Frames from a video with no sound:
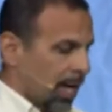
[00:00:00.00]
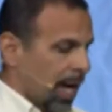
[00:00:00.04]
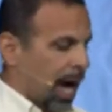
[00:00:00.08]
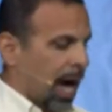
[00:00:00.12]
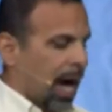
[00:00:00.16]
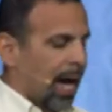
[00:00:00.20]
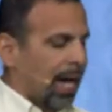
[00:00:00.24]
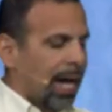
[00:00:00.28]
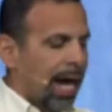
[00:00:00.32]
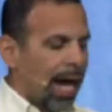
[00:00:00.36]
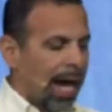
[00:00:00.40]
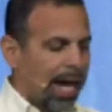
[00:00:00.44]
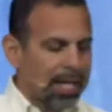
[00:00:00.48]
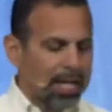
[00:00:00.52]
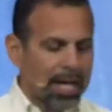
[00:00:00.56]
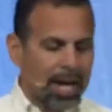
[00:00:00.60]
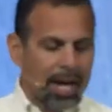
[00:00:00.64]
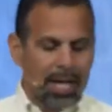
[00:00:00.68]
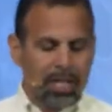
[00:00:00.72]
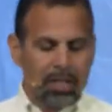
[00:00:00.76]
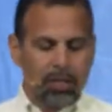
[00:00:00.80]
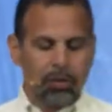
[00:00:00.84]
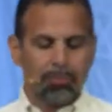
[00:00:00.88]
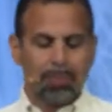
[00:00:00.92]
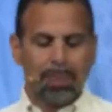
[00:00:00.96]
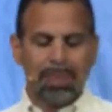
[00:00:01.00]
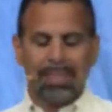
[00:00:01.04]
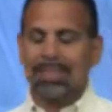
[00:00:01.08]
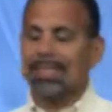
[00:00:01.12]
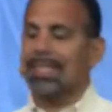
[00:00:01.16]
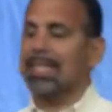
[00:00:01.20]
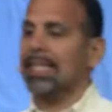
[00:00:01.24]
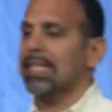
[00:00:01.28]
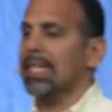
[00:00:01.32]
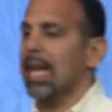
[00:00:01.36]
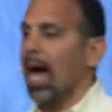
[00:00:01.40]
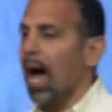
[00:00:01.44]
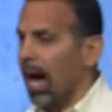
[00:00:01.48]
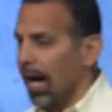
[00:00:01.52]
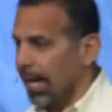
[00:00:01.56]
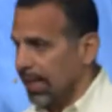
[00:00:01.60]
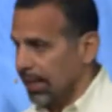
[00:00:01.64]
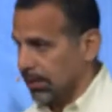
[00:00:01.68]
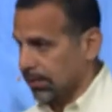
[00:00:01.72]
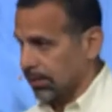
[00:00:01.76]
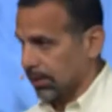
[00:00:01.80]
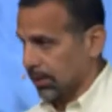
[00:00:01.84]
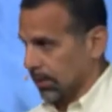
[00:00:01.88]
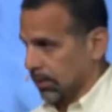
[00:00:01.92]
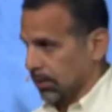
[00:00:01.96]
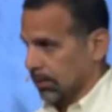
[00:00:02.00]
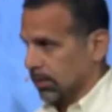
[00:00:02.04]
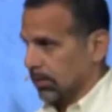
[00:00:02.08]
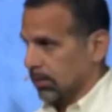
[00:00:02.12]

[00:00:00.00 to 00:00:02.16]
I had a husband tonight